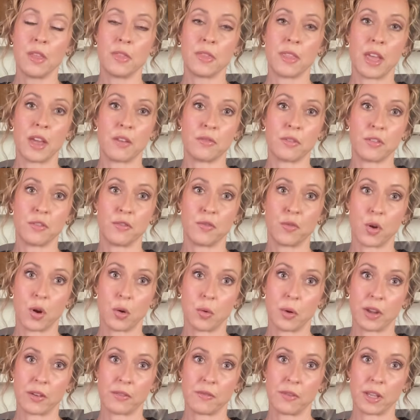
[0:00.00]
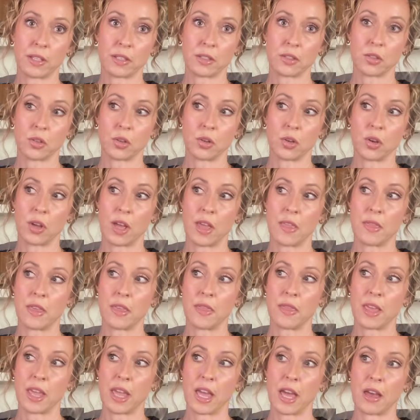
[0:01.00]
They have a 4-wick vessel, and
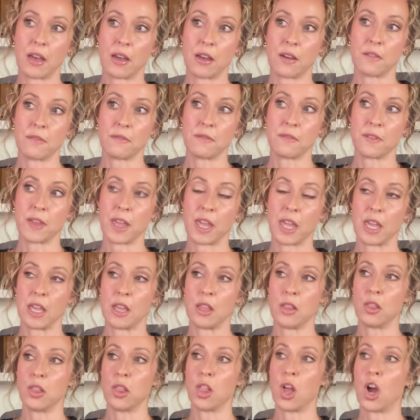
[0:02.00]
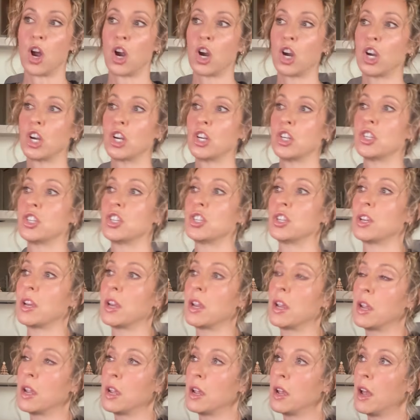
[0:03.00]
then they have a large,
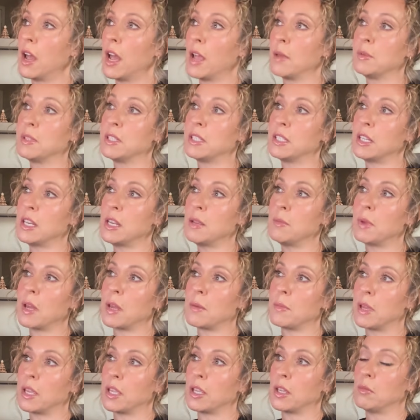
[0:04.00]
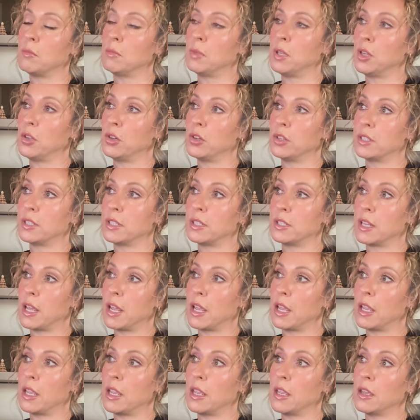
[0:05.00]
I'm sitting by my computer
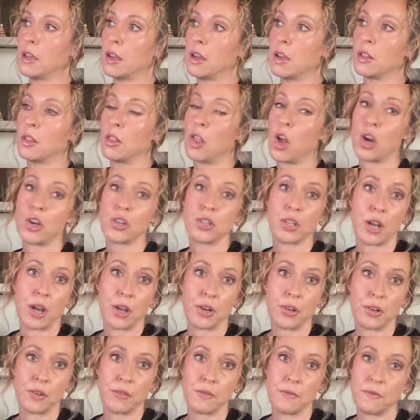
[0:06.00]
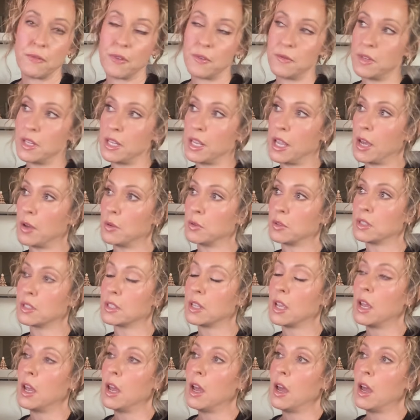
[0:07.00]
today, a large 150 ounce.